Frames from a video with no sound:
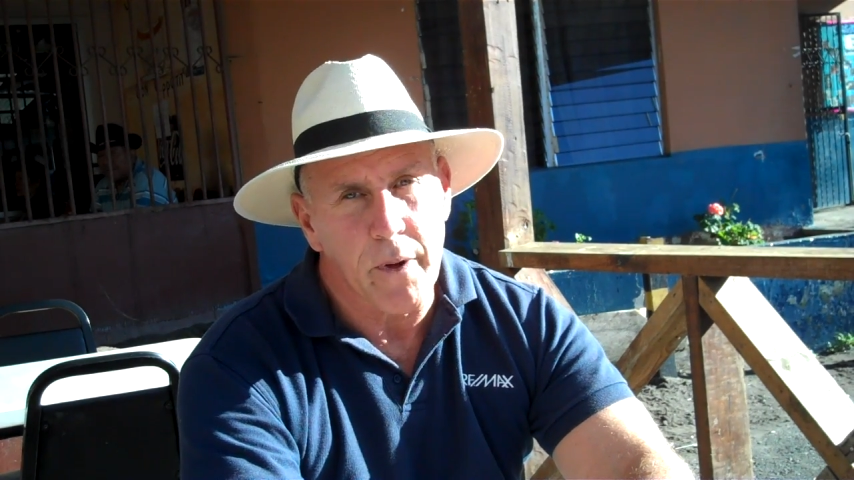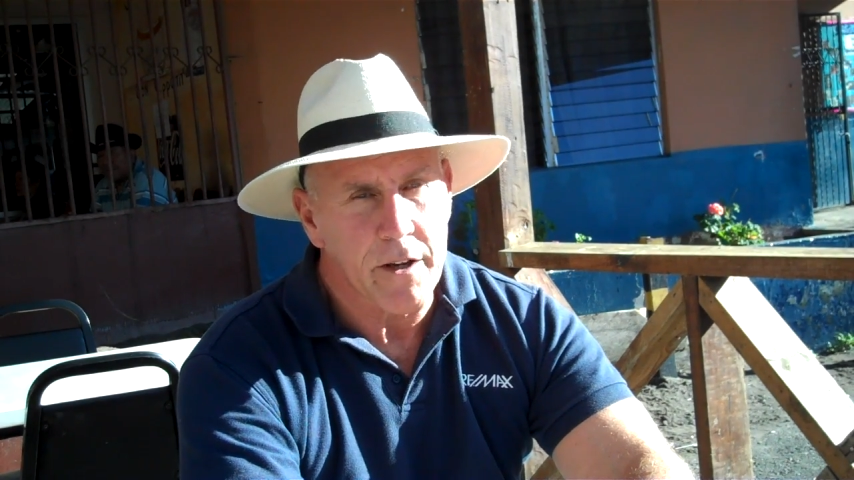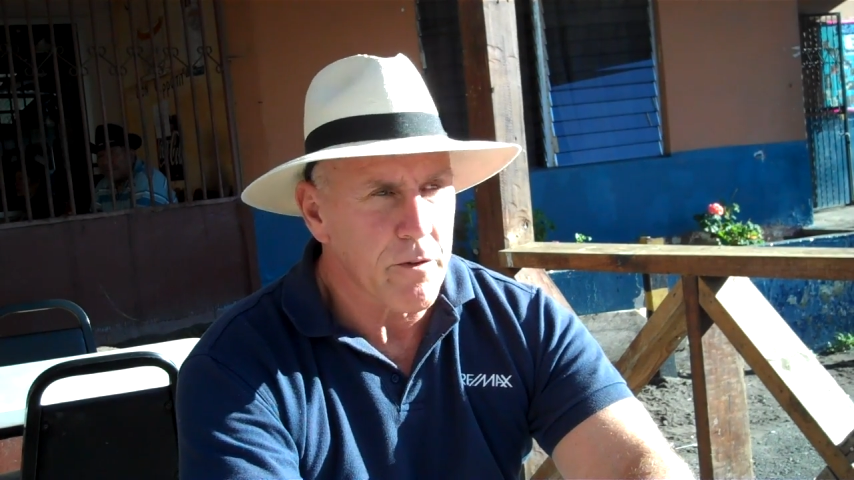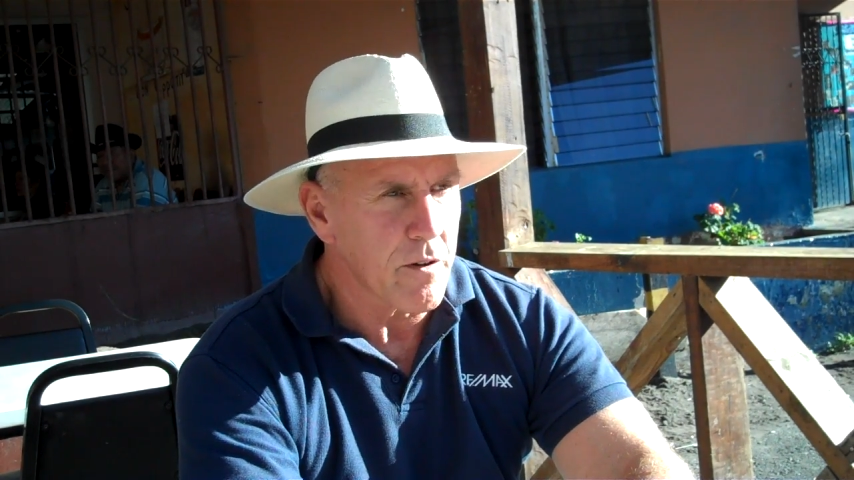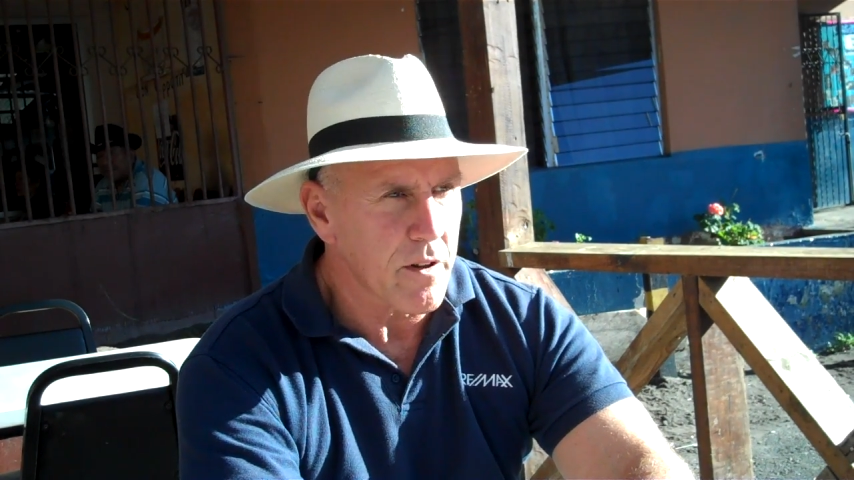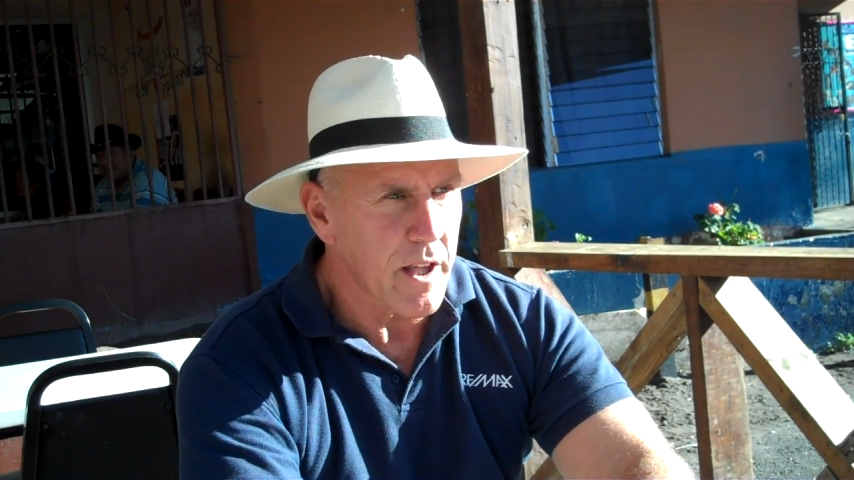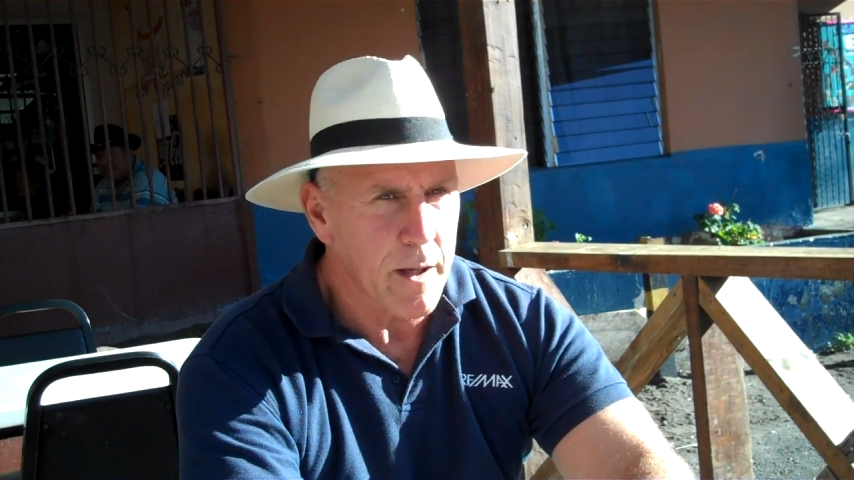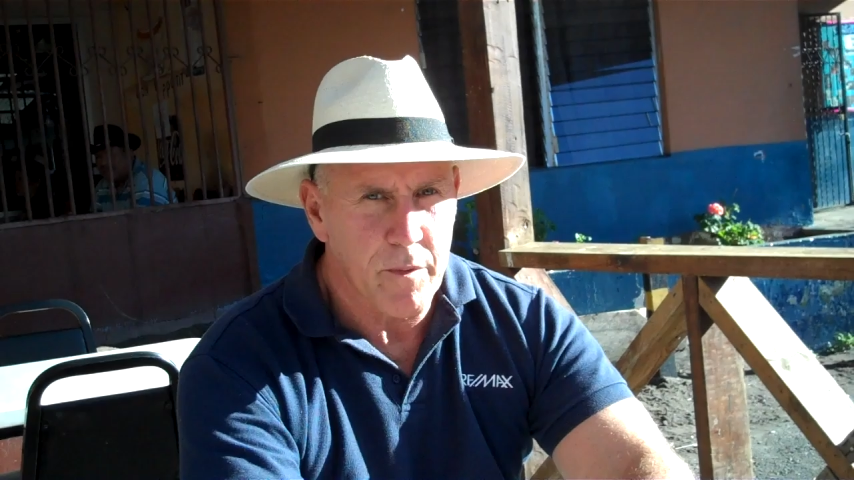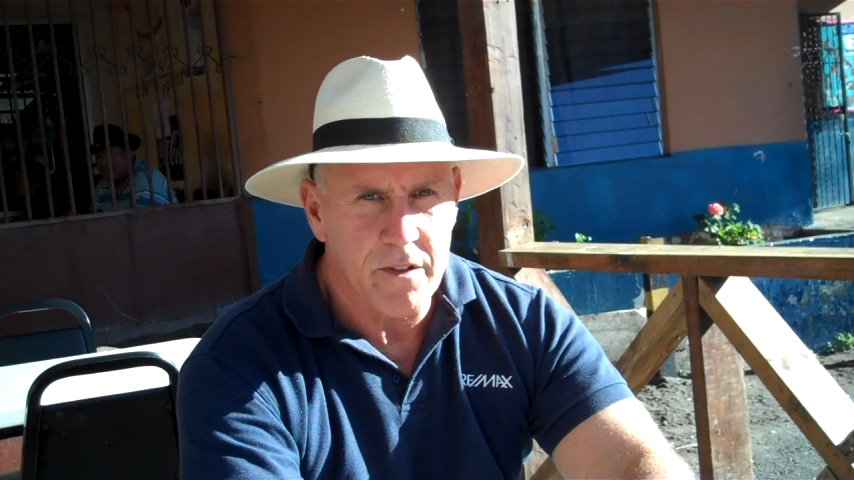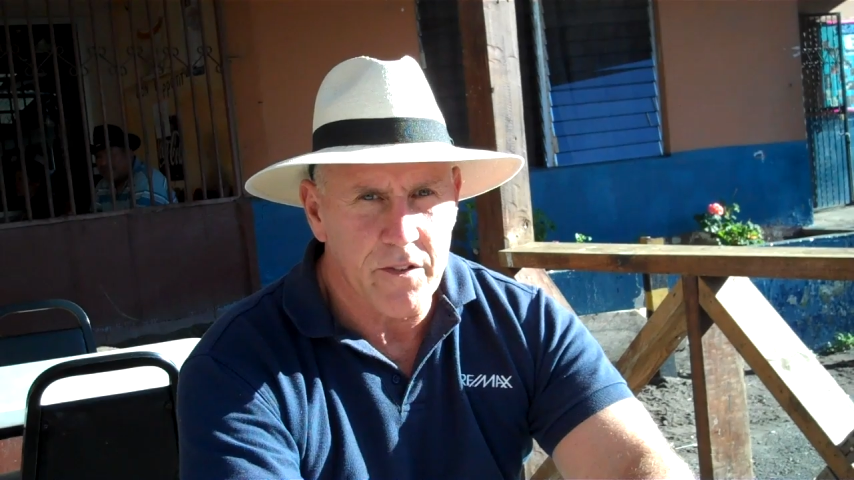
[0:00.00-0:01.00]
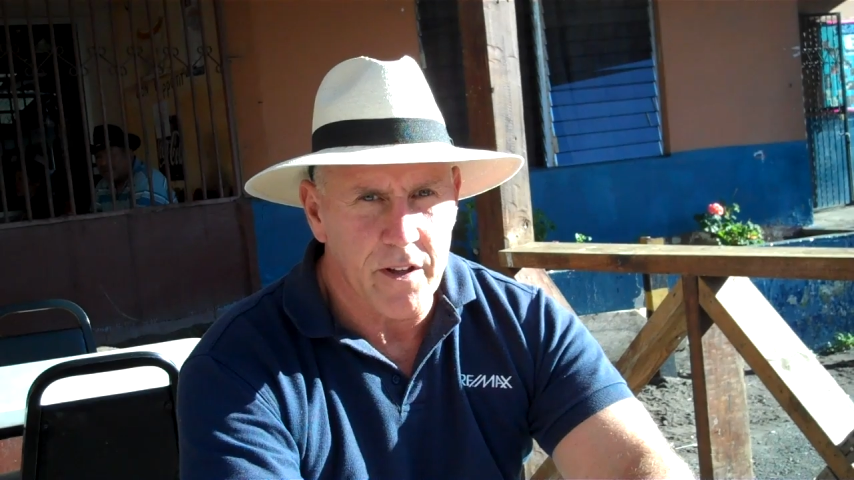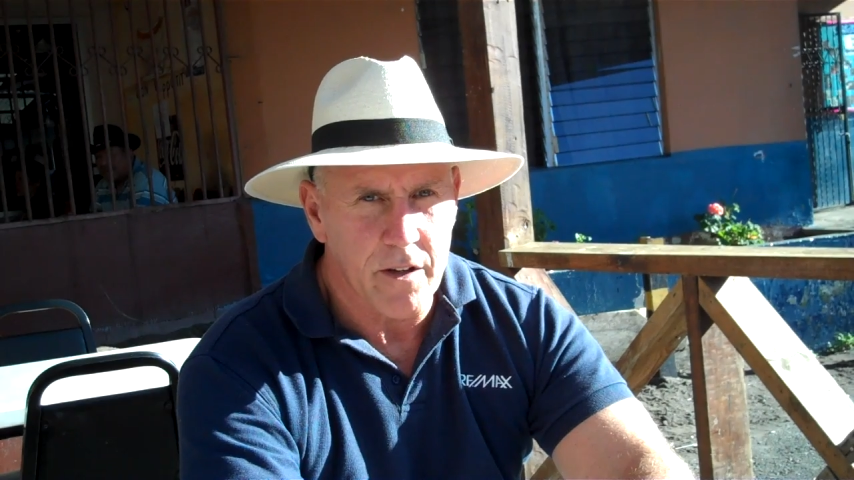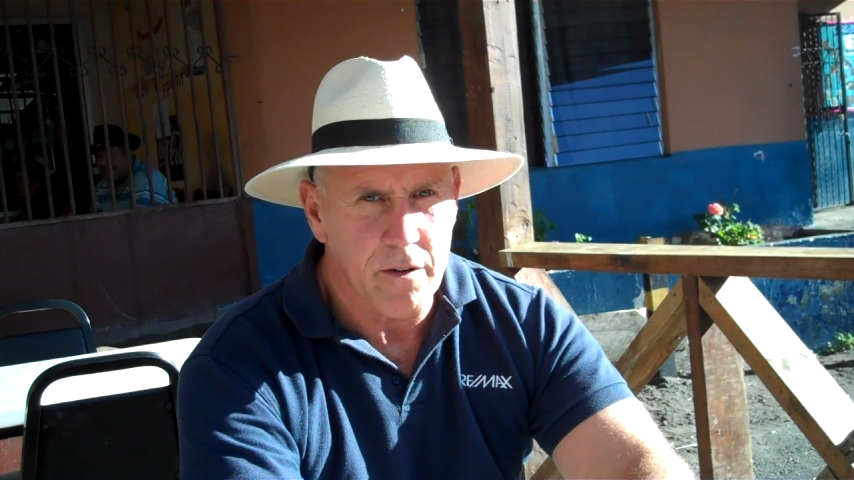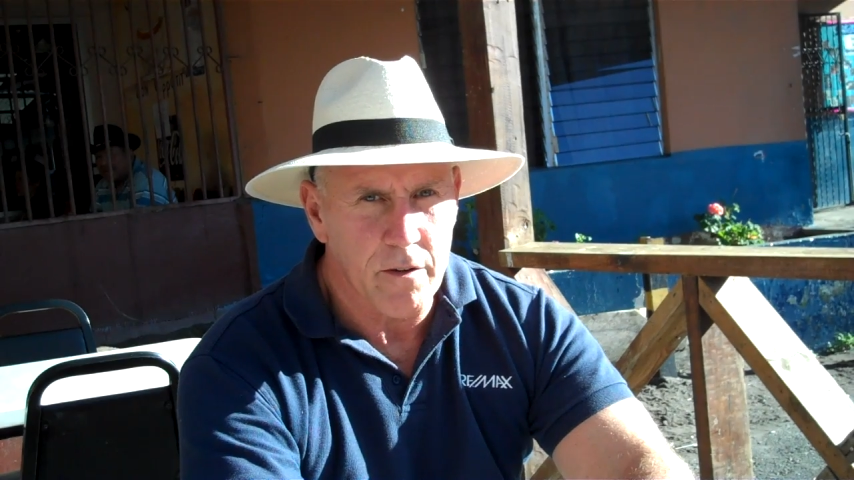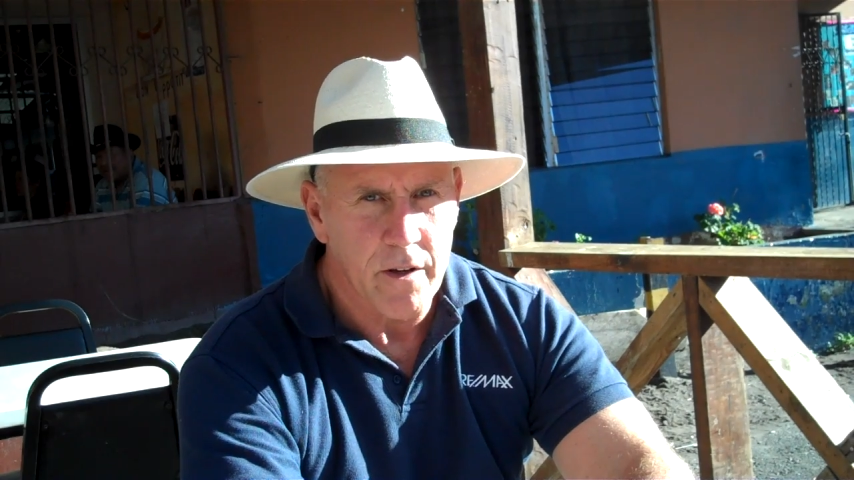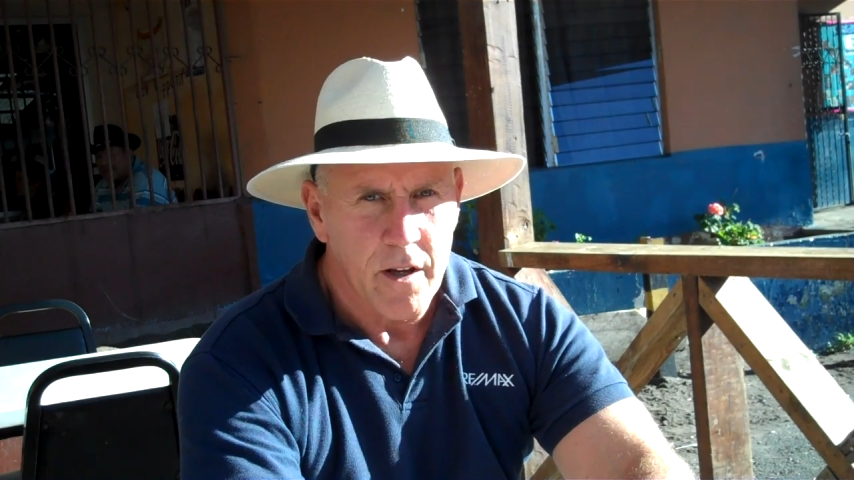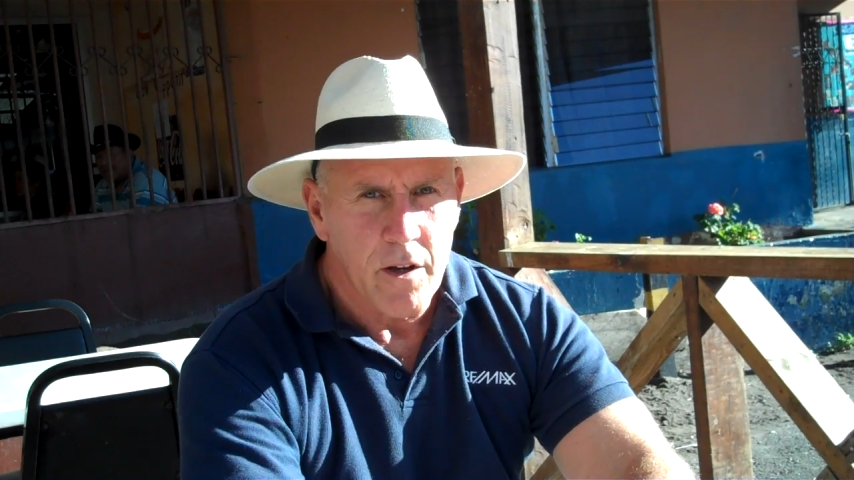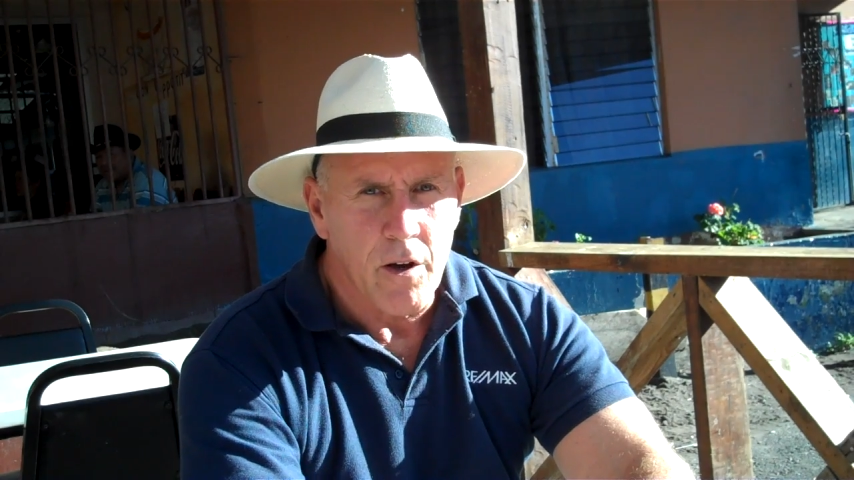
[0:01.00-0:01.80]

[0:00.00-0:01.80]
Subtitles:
microclimates here,